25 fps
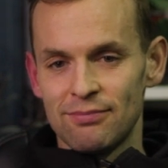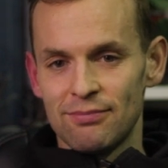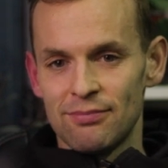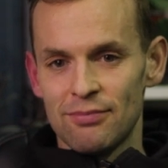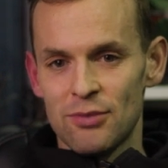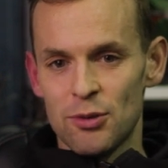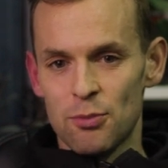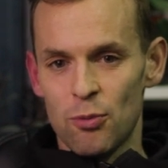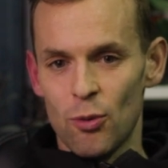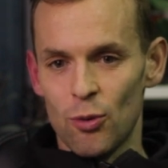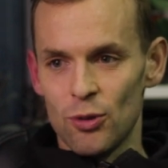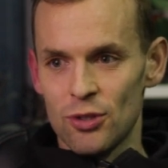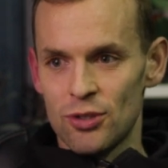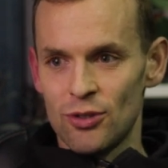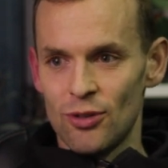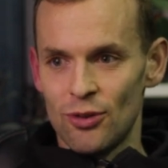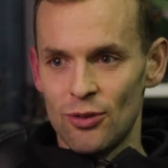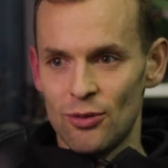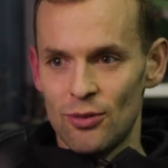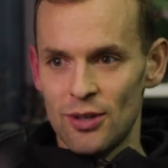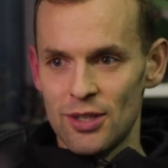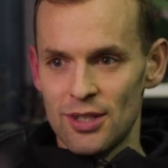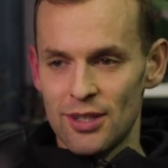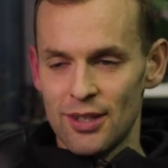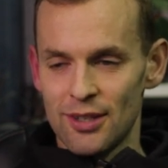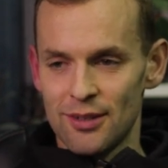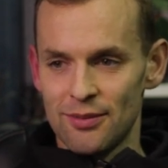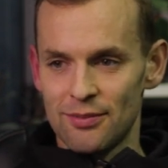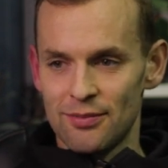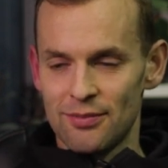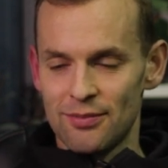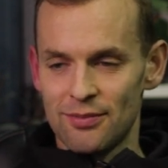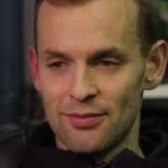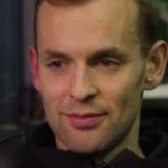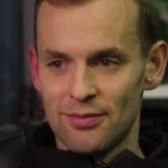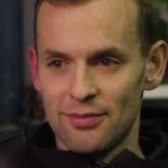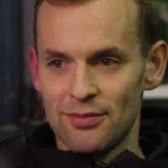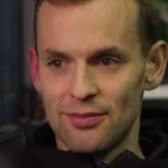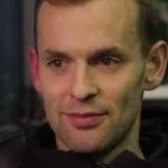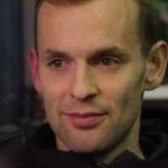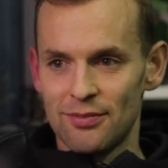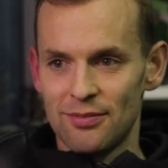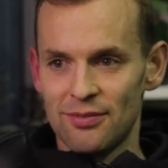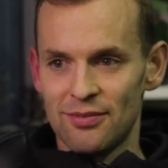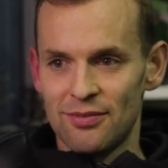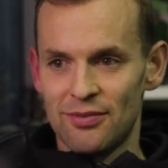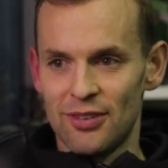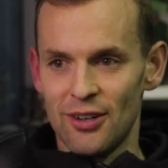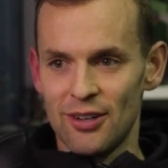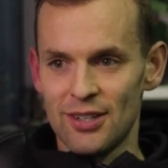sport's not always a
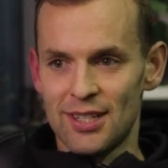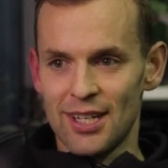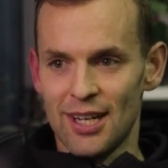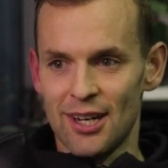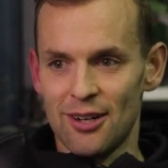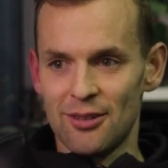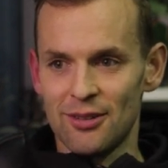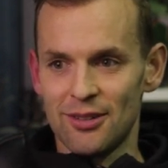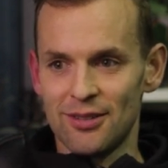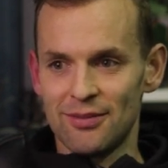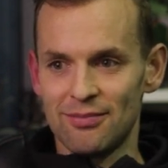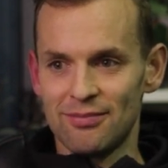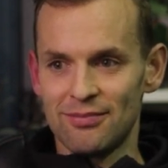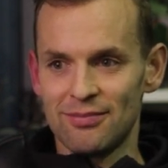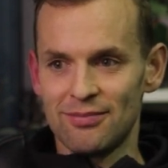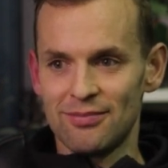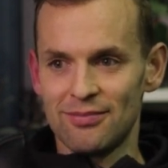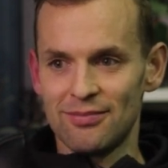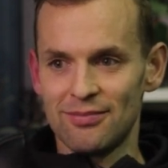fairy tale, and